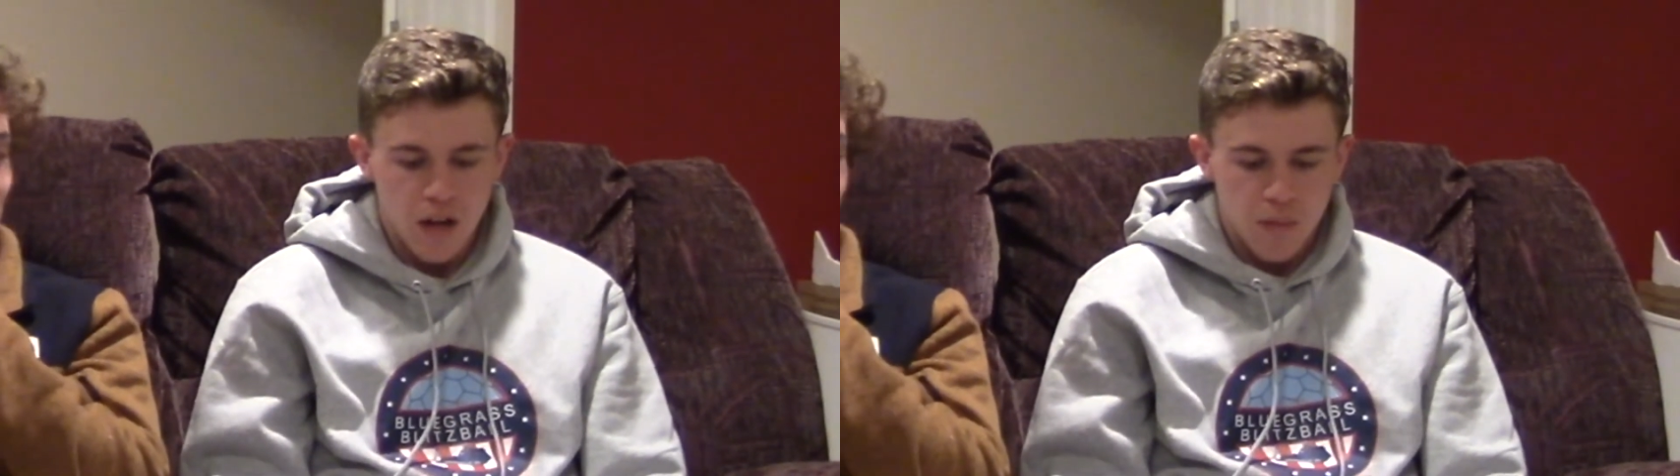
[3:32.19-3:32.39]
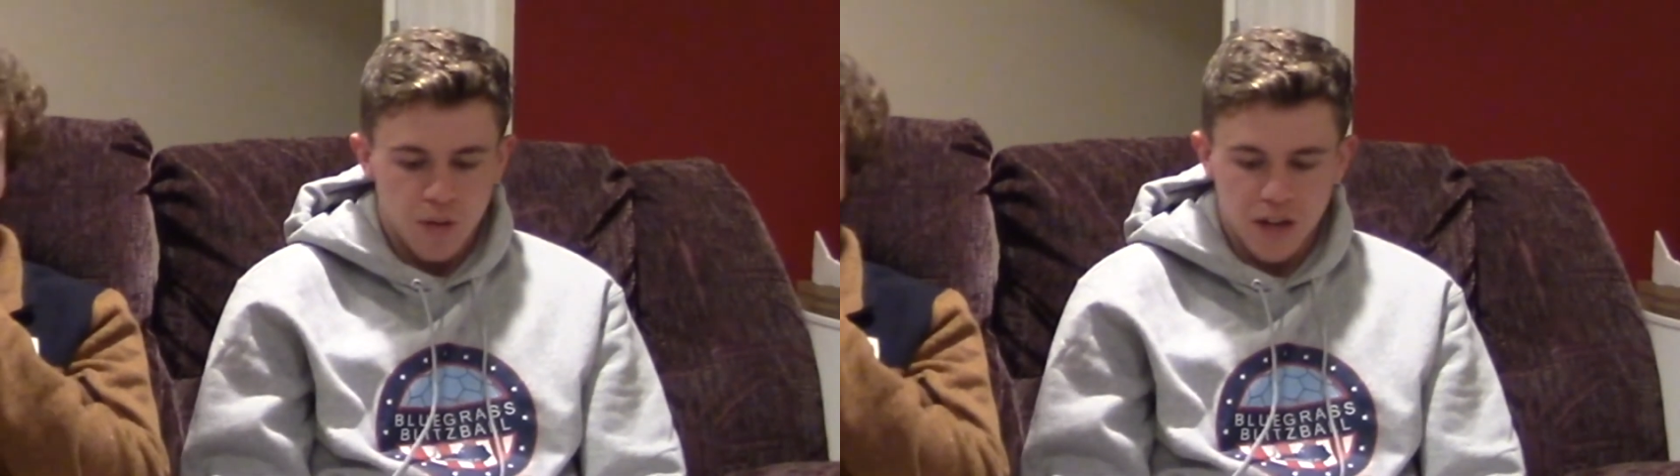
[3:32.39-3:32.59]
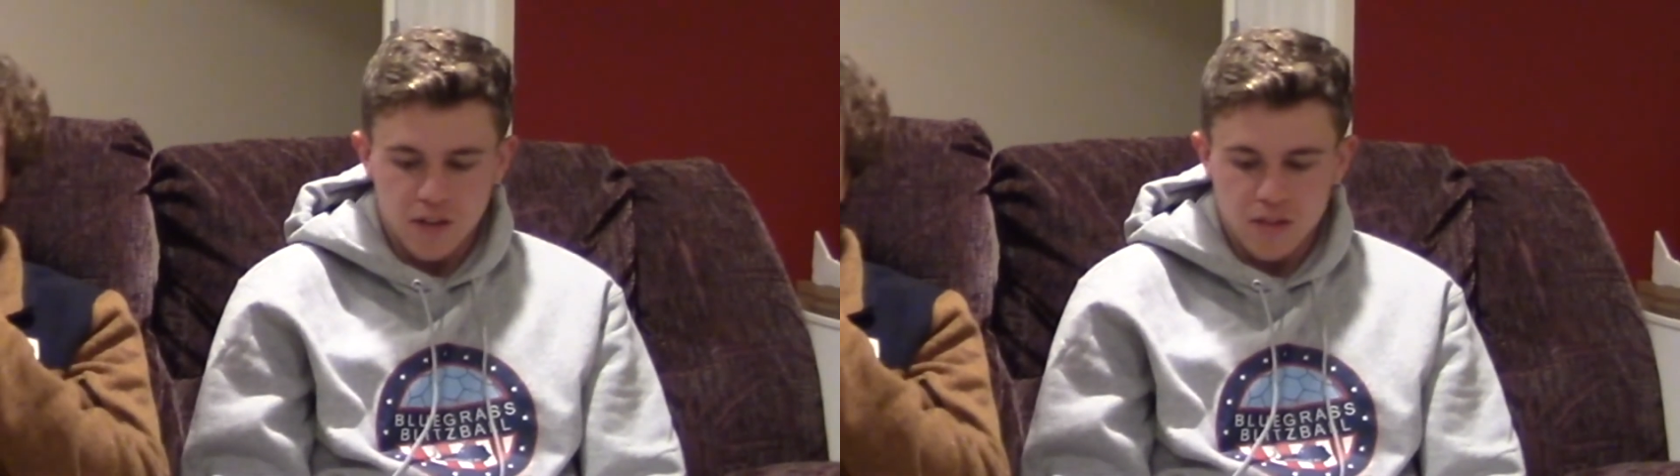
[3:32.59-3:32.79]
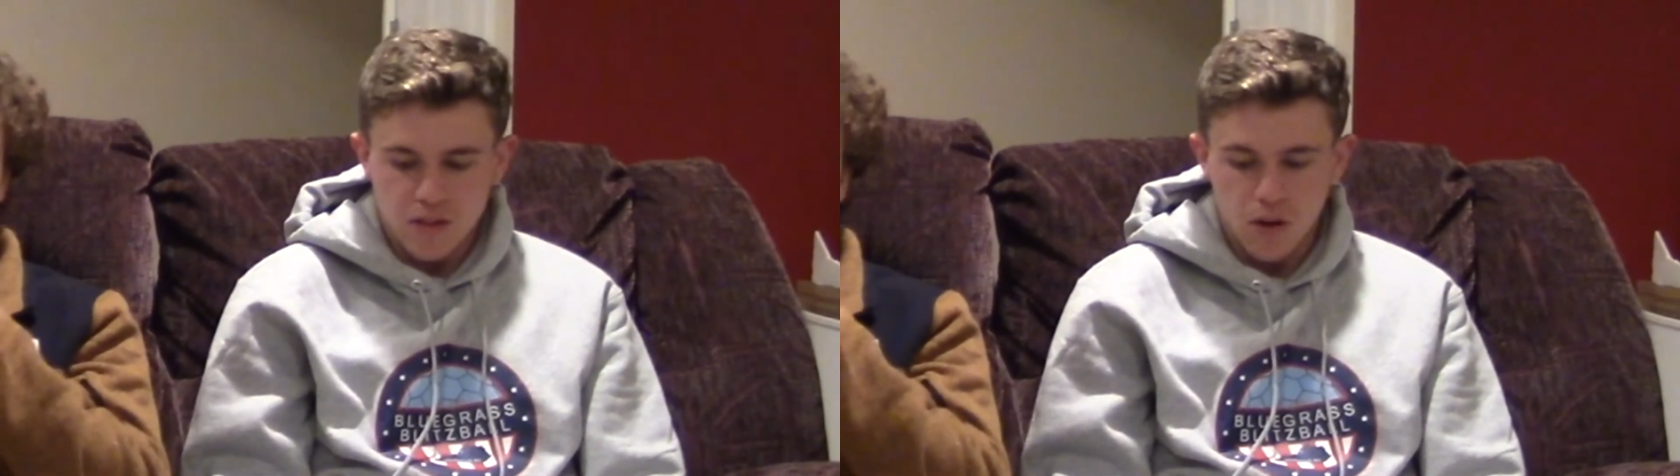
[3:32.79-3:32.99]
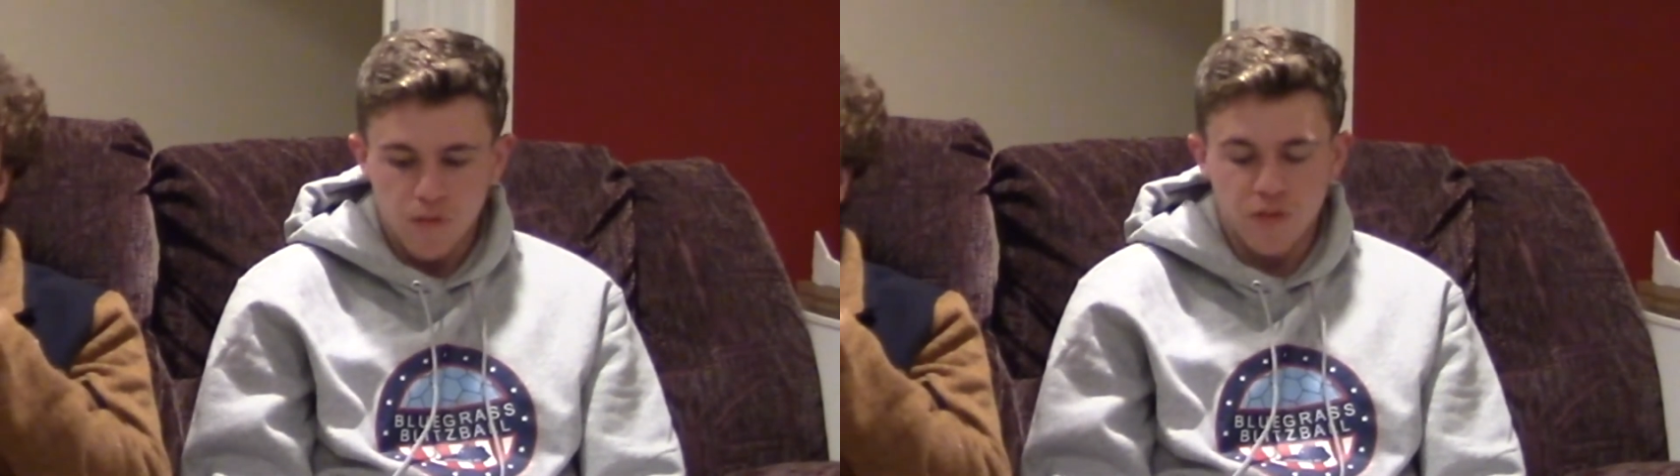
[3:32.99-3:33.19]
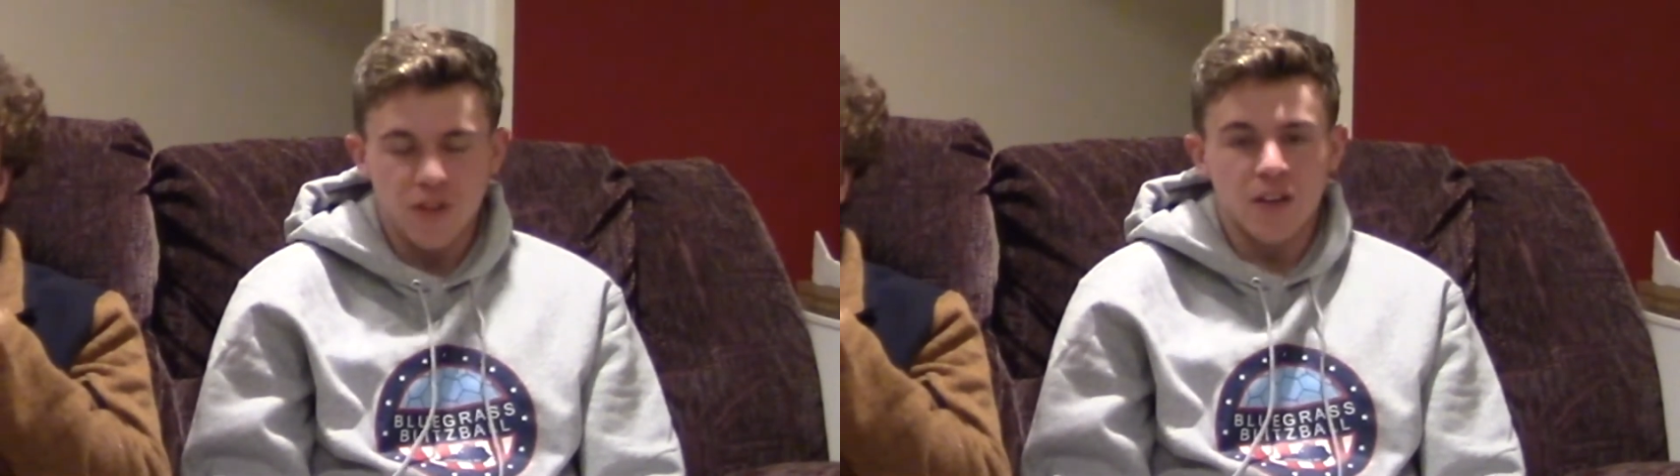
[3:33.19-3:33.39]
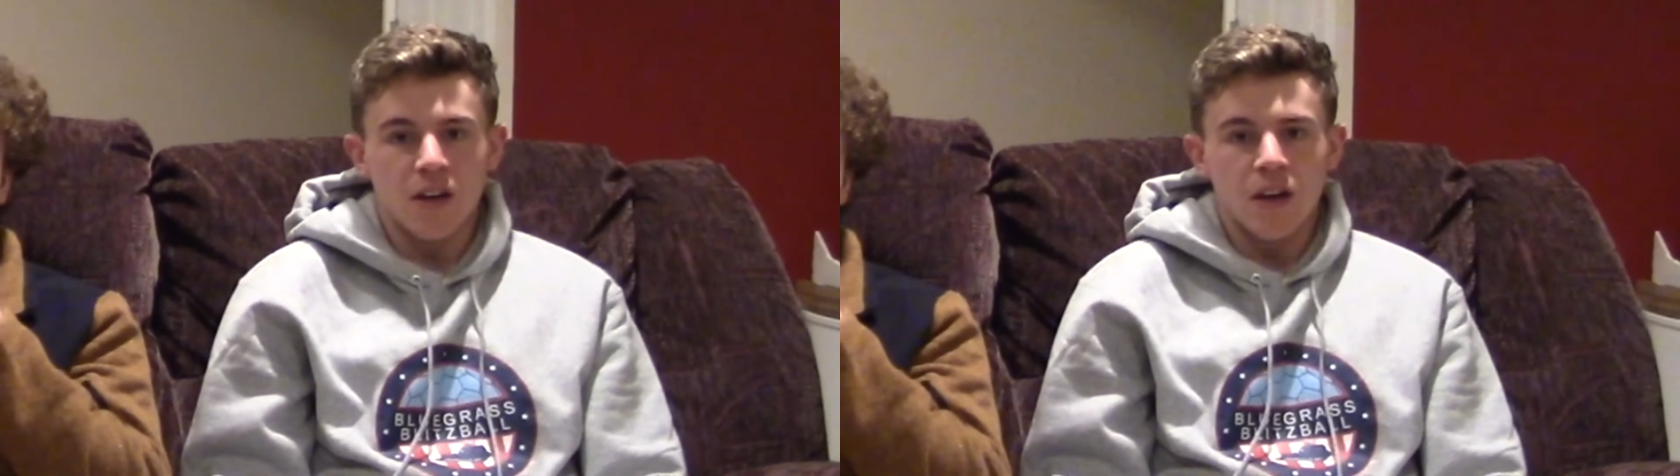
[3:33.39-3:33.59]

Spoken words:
players to hopefully